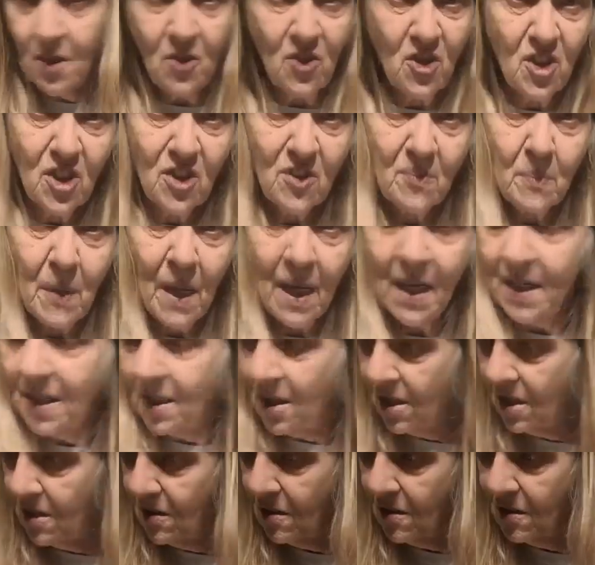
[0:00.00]
Just paint
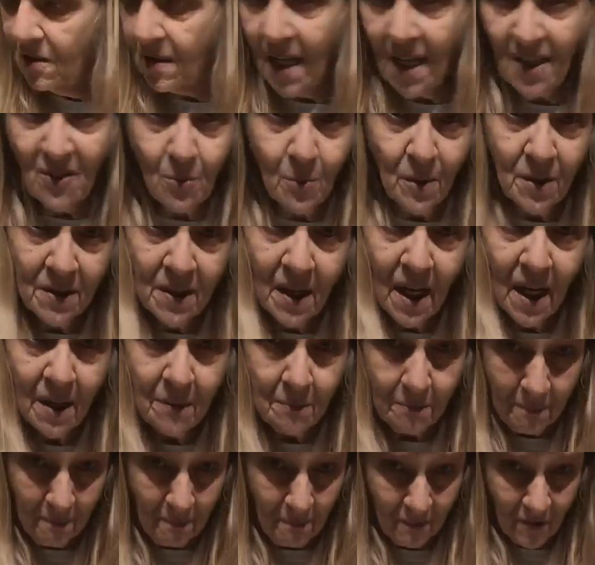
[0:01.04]
it. That's what that
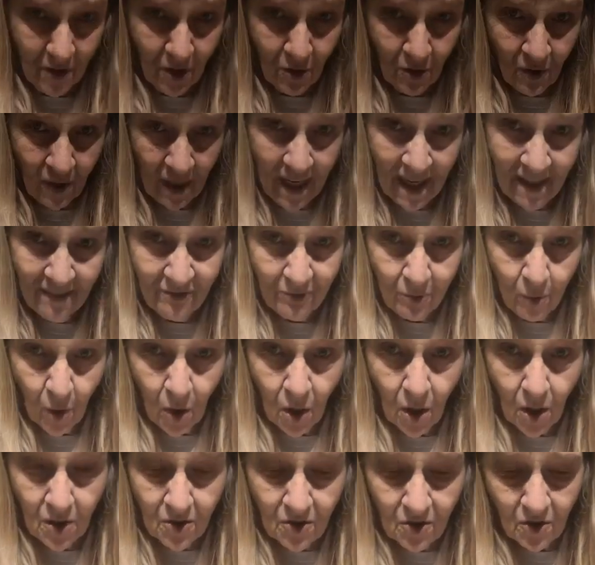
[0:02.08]
craft
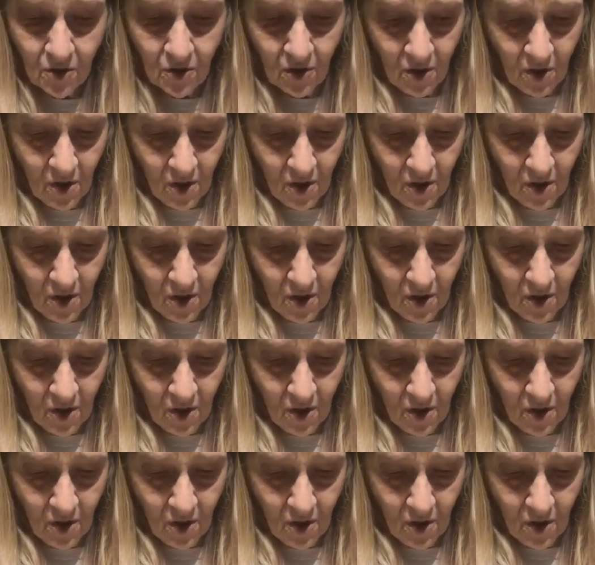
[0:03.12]
was.